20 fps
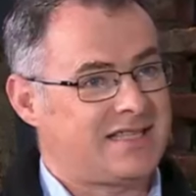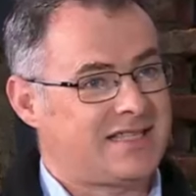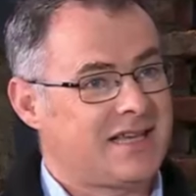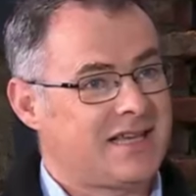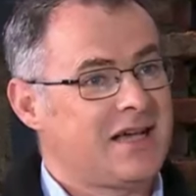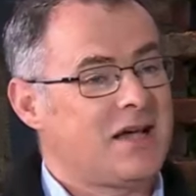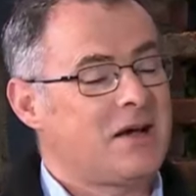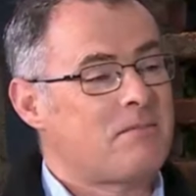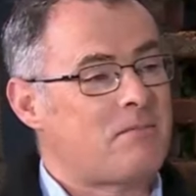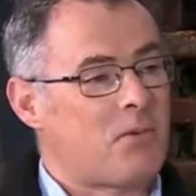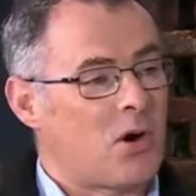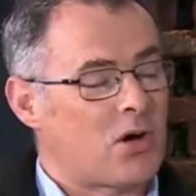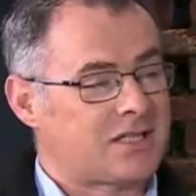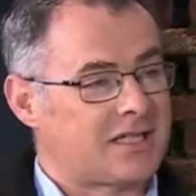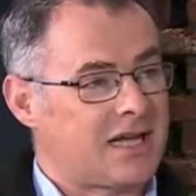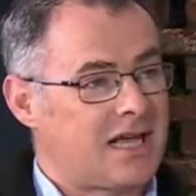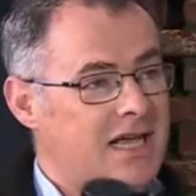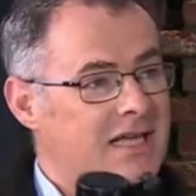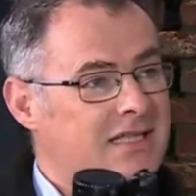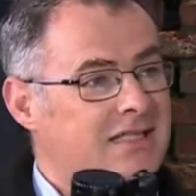reasons,
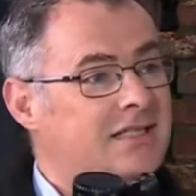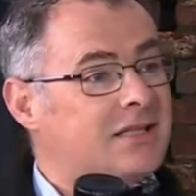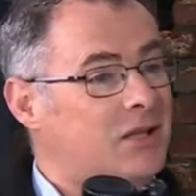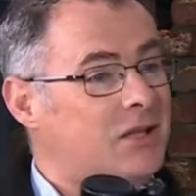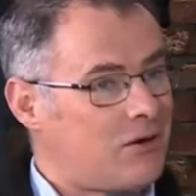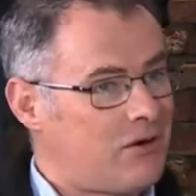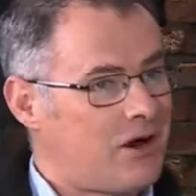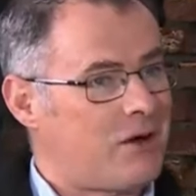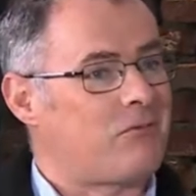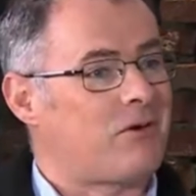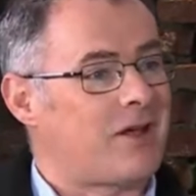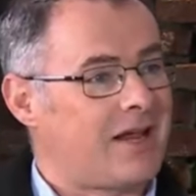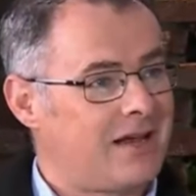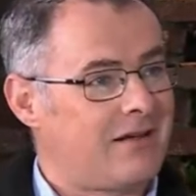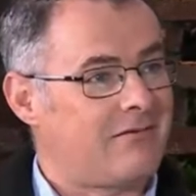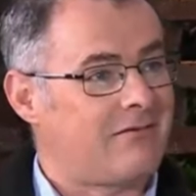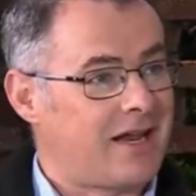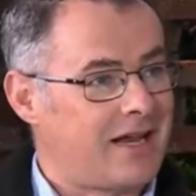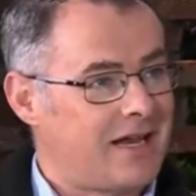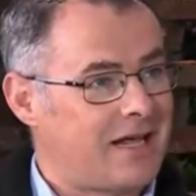but they're a
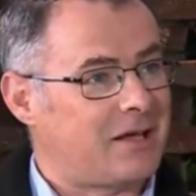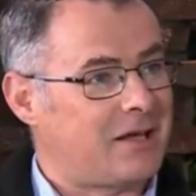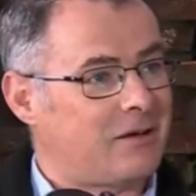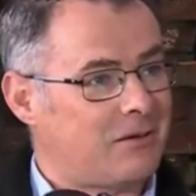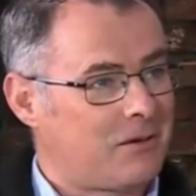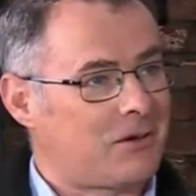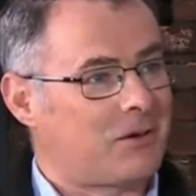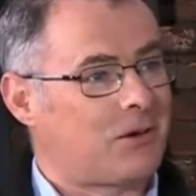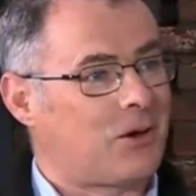really, really